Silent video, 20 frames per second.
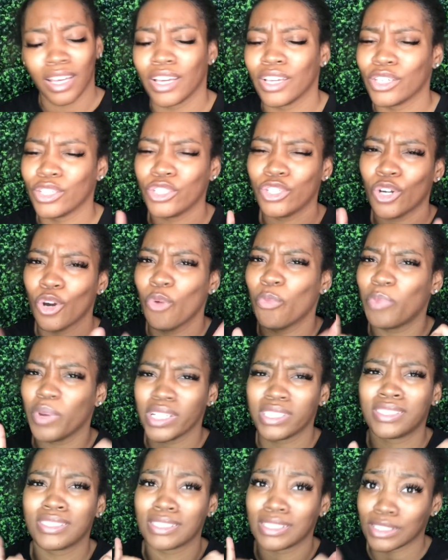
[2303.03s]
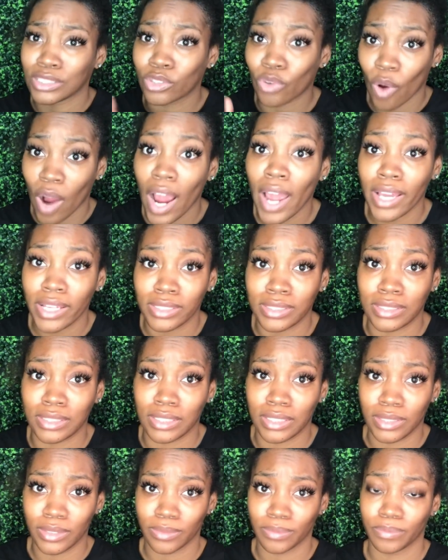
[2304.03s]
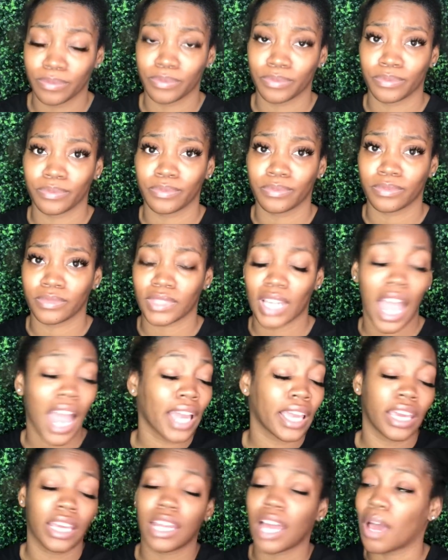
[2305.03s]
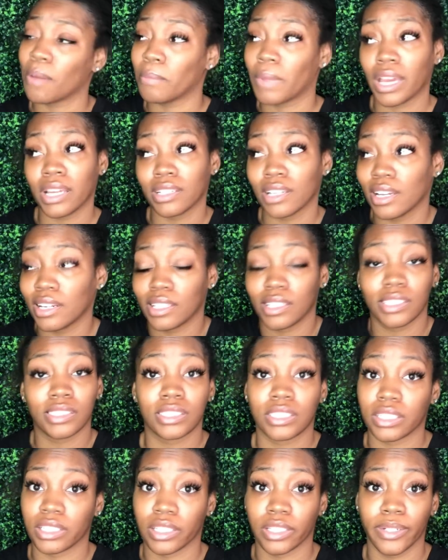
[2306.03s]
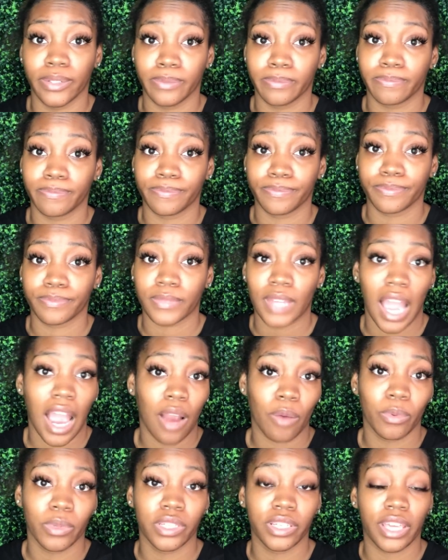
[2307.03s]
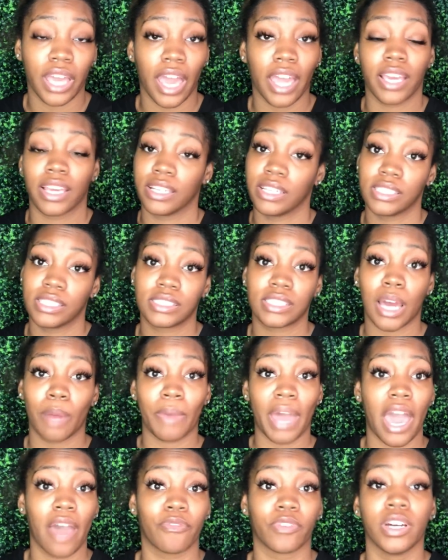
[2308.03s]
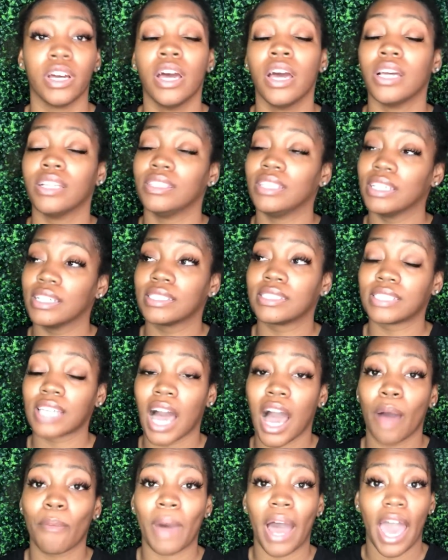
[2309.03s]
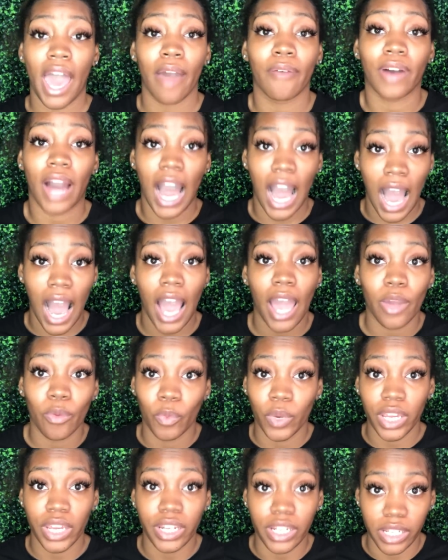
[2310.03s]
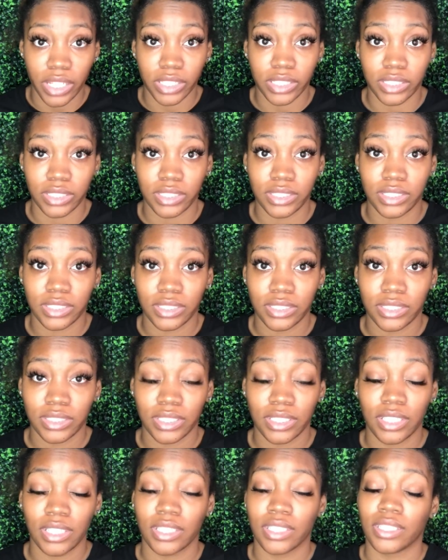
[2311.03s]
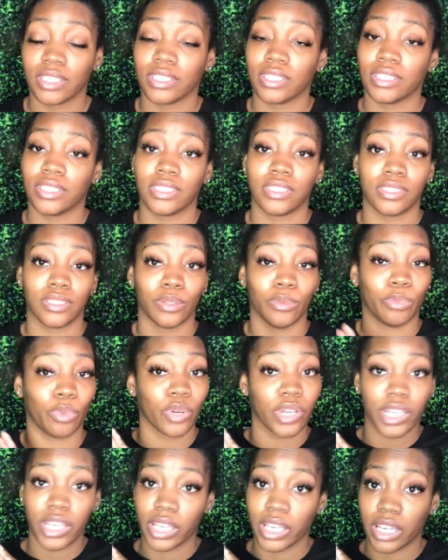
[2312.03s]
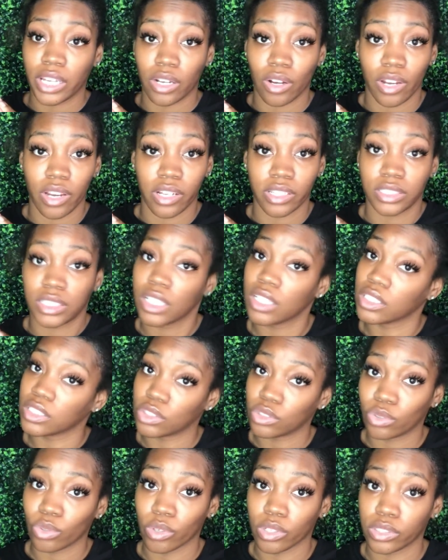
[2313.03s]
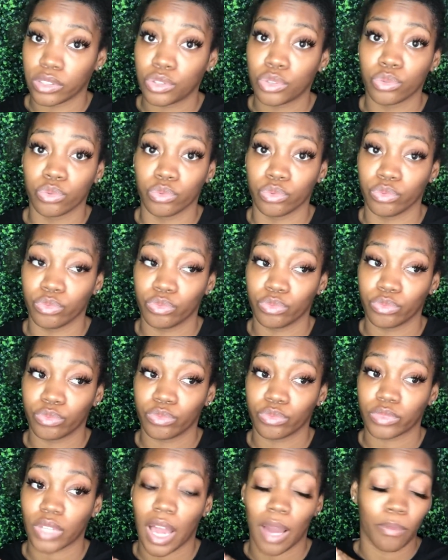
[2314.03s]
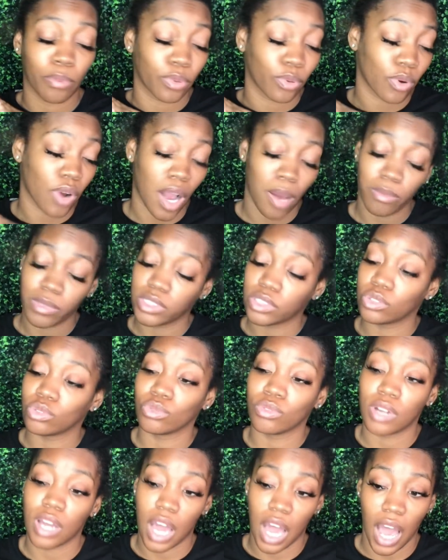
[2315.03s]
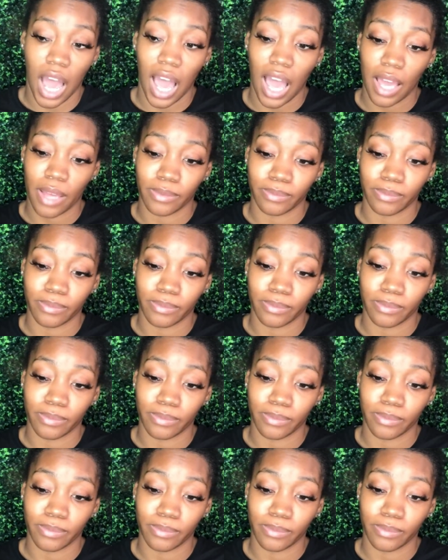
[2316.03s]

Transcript: You bitches is crazy. I cannot make none of this shit up. I really can't. And this time I have an eyewitness. Bree can get on here and tell the story too. I promise to God,